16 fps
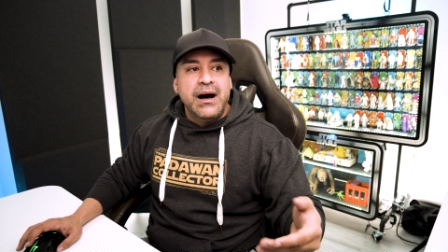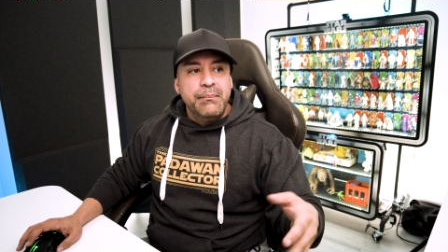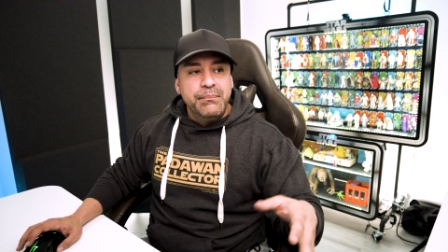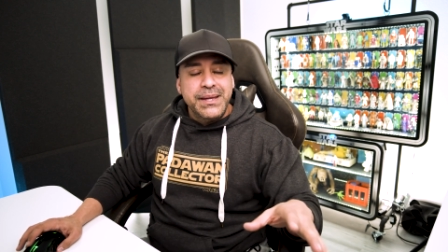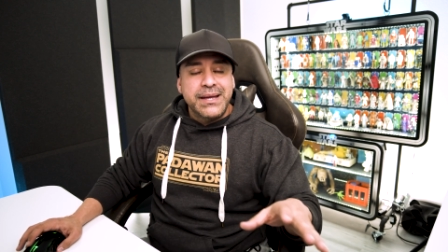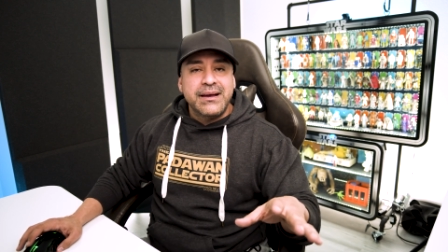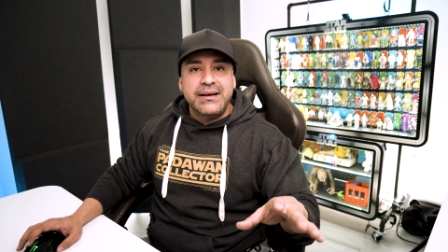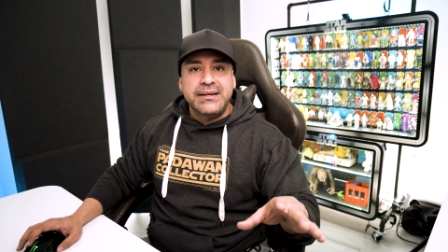
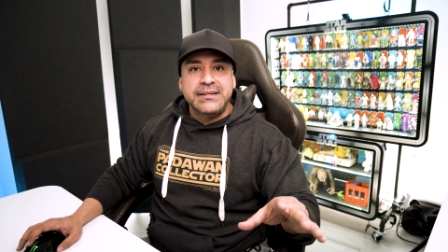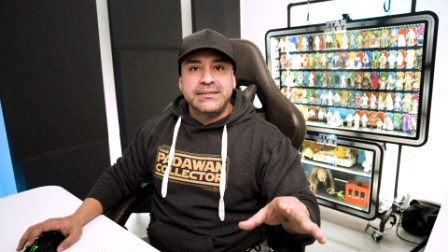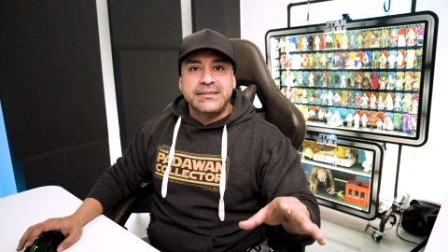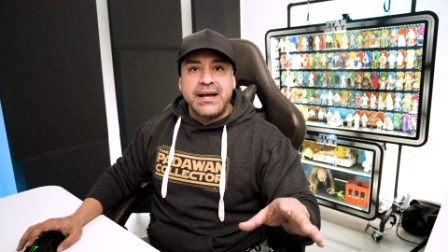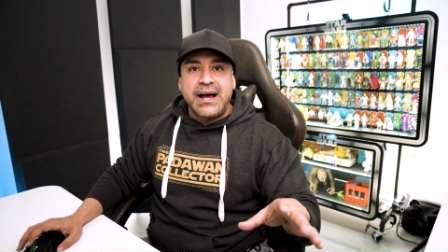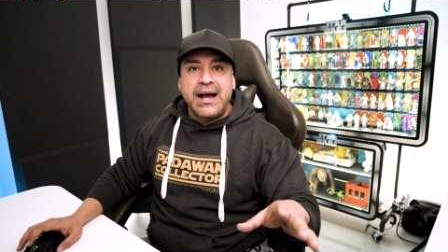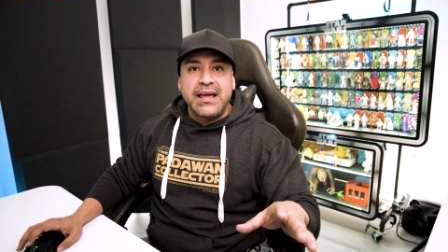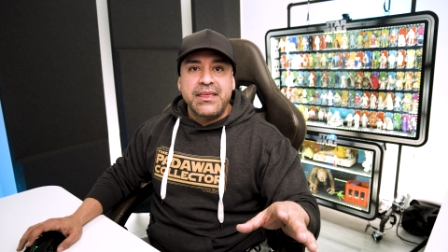because
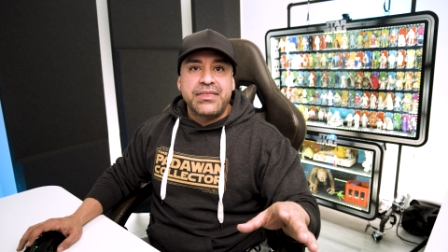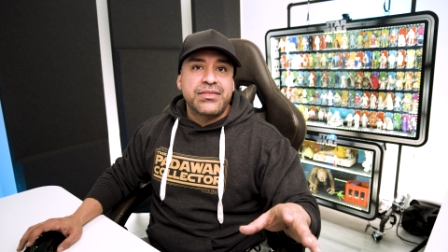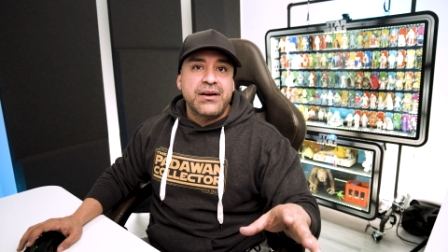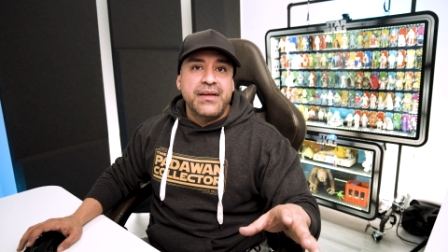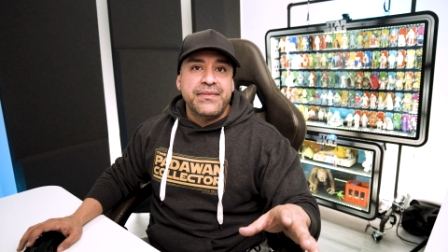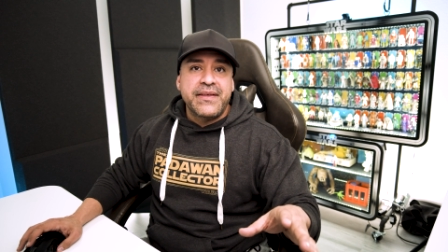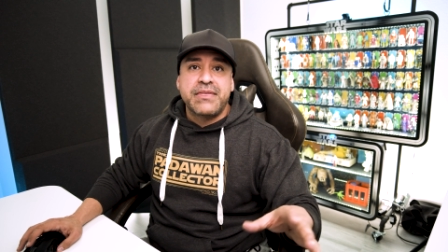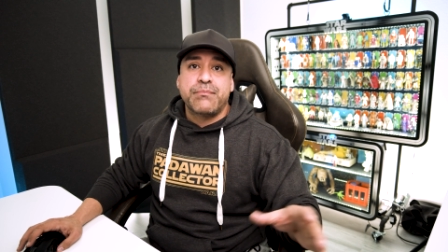I
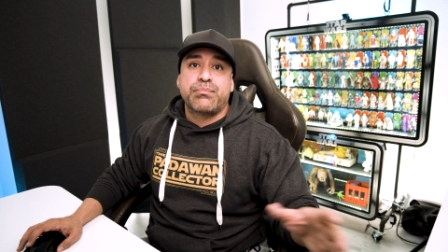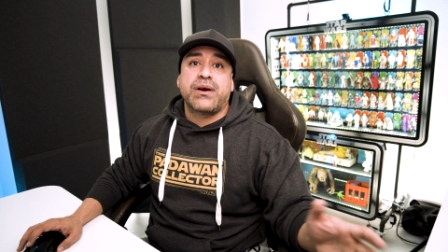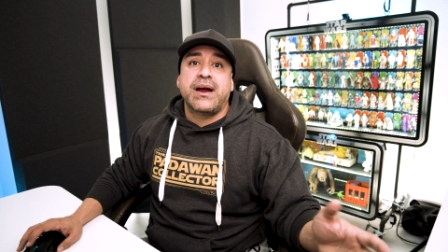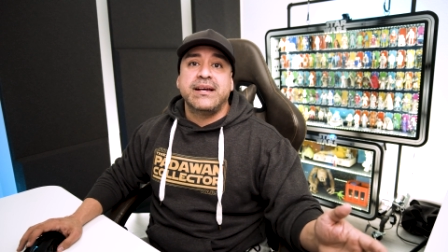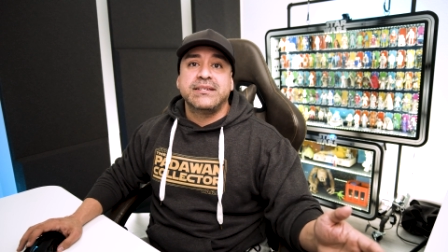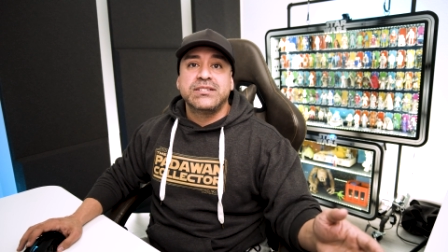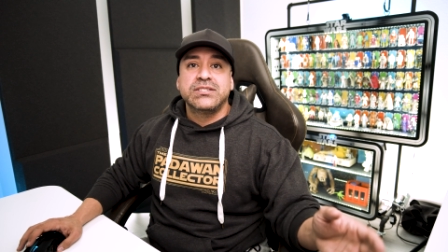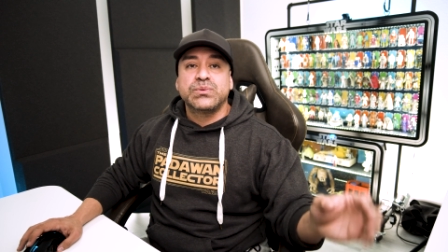thought that the
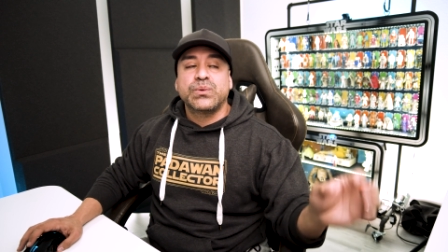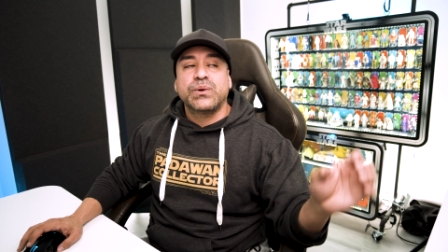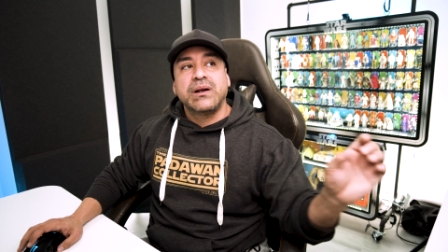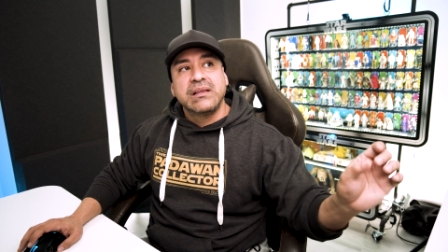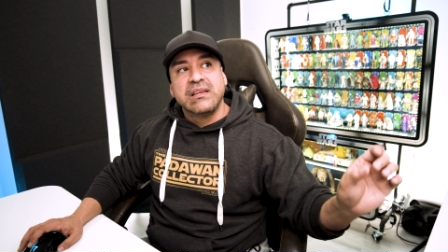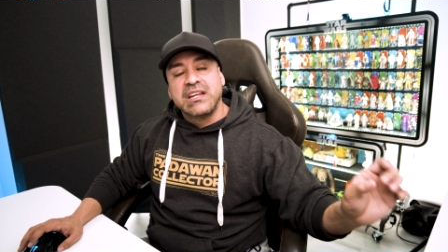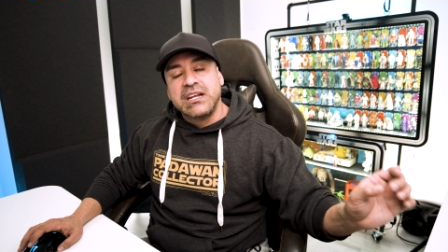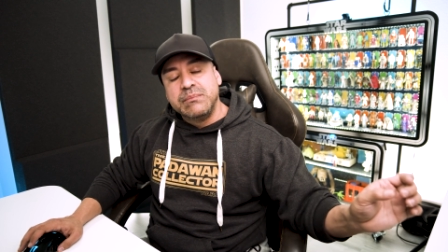prices were
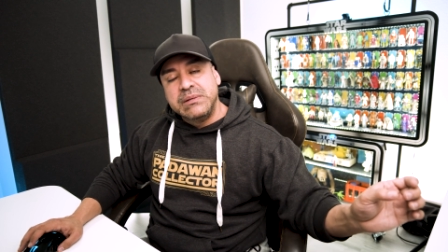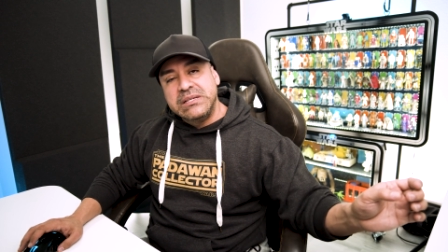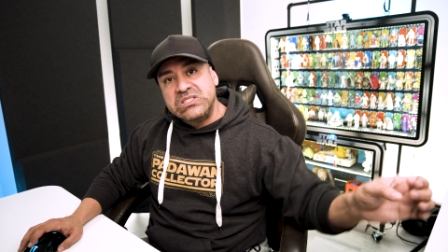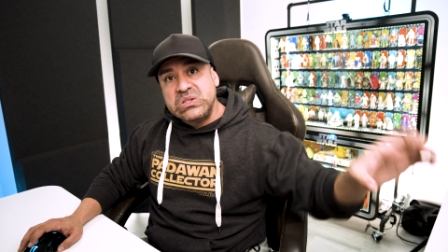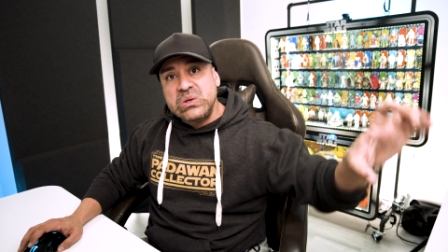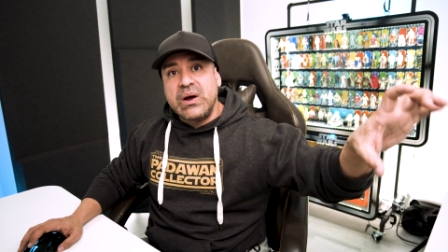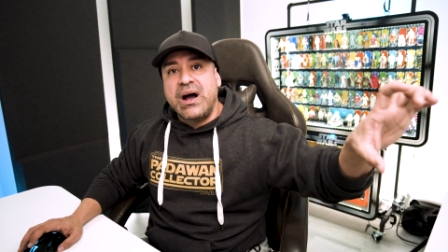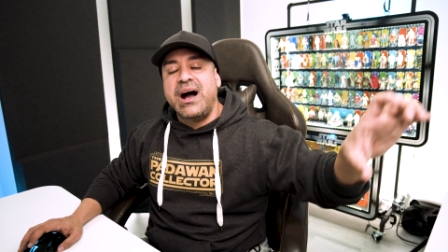a little bit
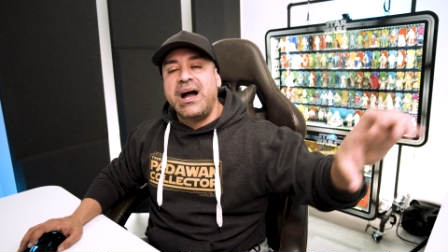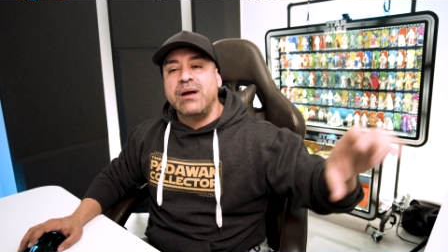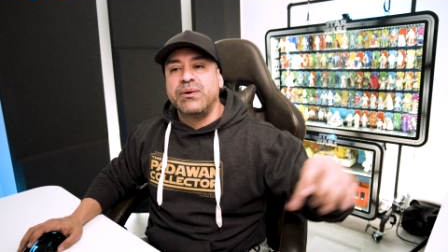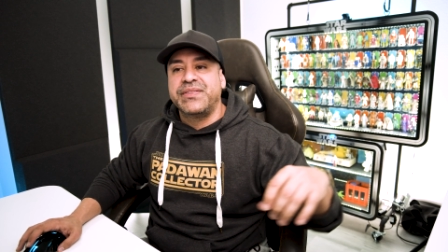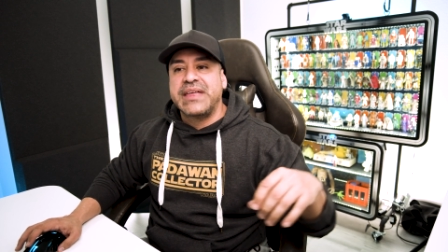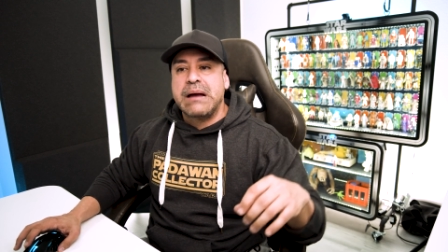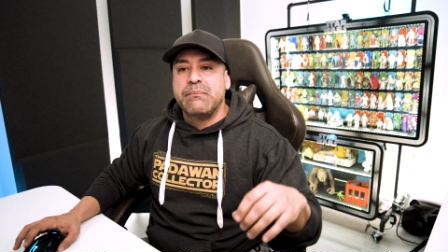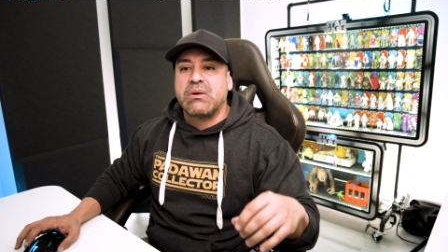too high
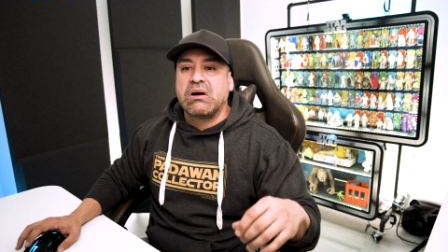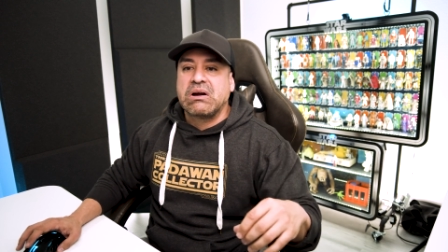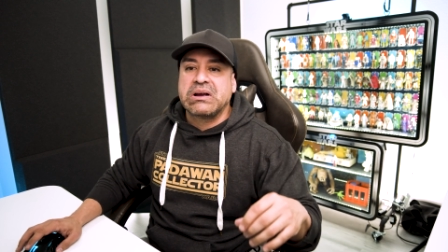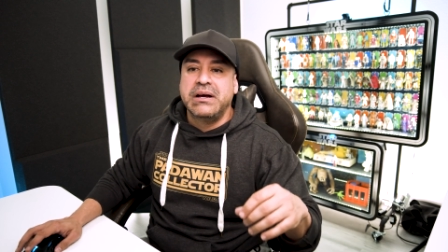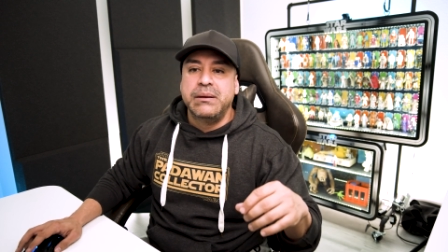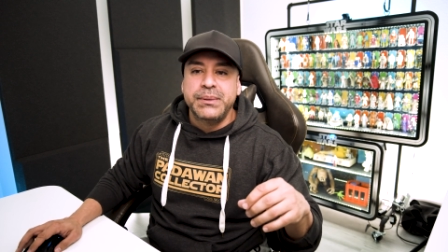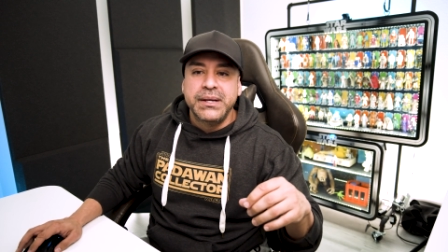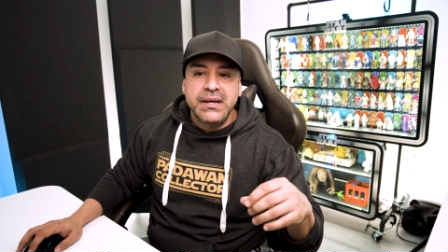with that
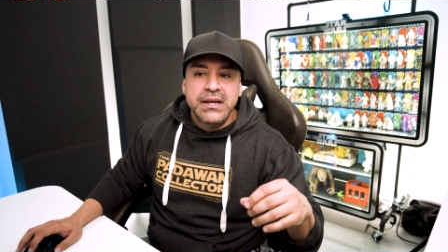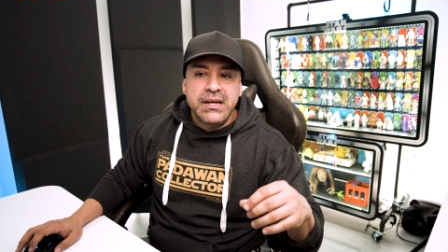markup.